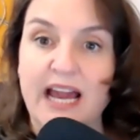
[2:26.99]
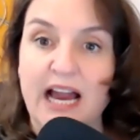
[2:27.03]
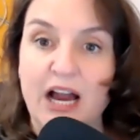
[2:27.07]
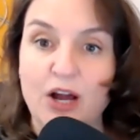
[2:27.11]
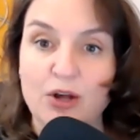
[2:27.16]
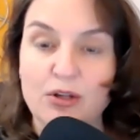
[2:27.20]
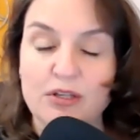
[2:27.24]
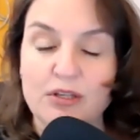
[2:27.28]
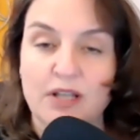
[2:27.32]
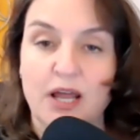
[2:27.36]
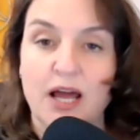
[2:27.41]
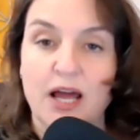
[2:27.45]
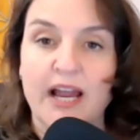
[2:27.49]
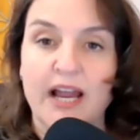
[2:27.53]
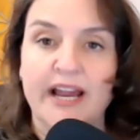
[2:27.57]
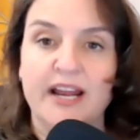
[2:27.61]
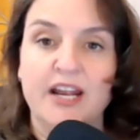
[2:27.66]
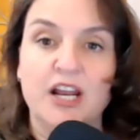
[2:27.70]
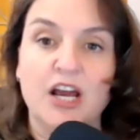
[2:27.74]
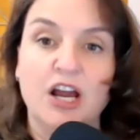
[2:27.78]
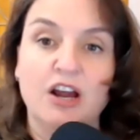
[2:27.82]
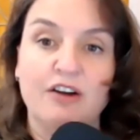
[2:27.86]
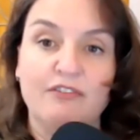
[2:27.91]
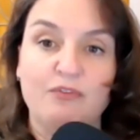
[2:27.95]

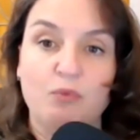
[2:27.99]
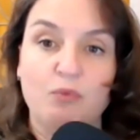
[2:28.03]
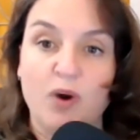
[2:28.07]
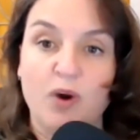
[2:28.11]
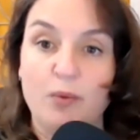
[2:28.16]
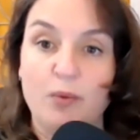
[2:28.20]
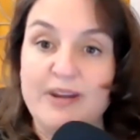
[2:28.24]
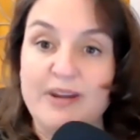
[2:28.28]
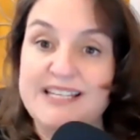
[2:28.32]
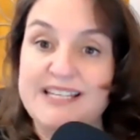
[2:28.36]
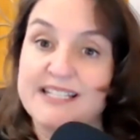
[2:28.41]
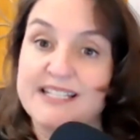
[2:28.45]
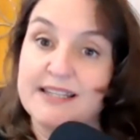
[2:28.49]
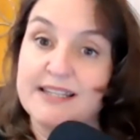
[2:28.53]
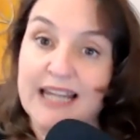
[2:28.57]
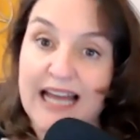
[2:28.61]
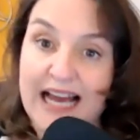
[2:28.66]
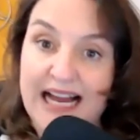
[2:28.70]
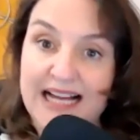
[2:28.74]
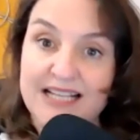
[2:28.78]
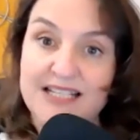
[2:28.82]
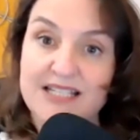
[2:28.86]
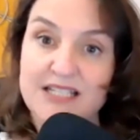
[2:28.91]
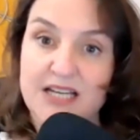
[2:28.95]
outline of what we did
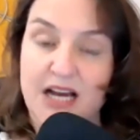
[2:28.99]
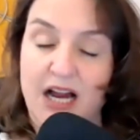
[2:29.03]
last